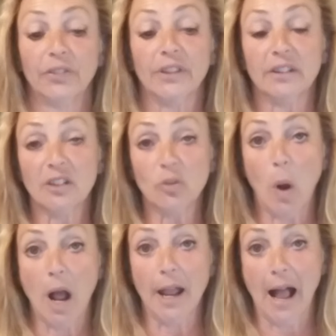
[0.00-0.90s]
This is
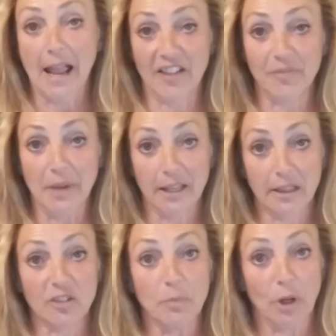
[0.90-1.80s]
why I have made
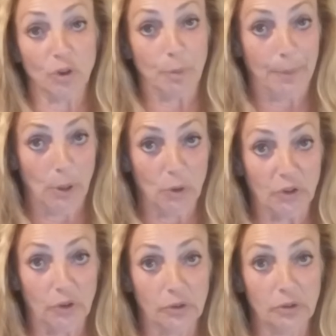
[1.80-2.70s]
this marriage
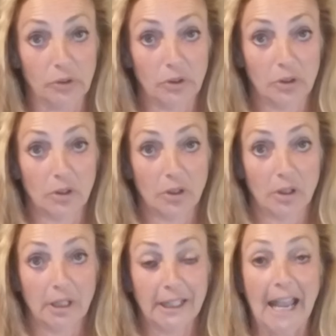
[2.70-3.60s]
proposal.
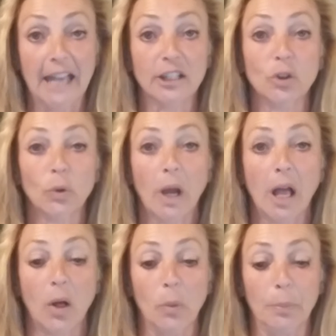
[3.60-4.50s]
Can you
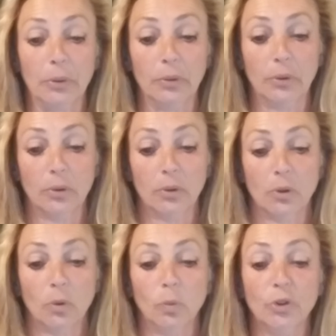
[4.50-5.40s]
help?
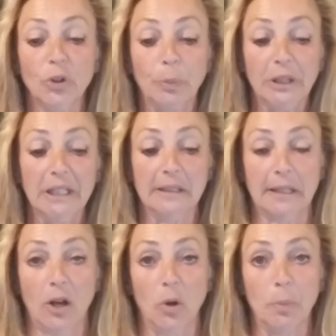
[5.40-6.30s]
Will you please
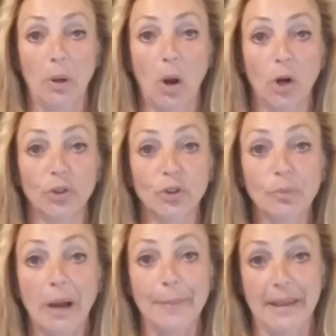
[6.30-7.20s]
help? Are you
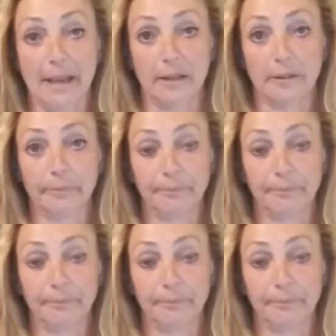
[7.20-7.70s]
my man?